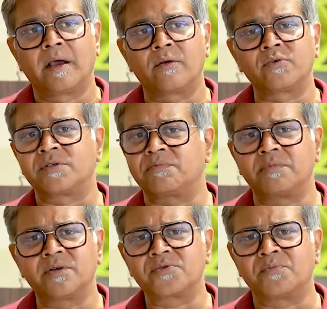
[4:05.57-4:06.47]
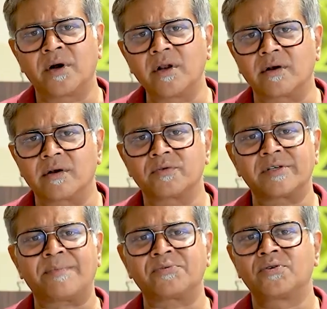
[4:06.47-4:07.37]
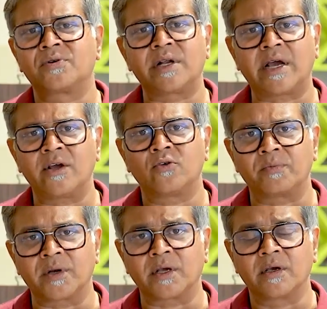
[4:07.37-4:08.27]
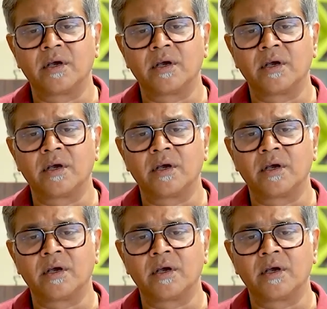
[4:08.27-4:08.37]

It was brilliant. It was absolutely eye-opening.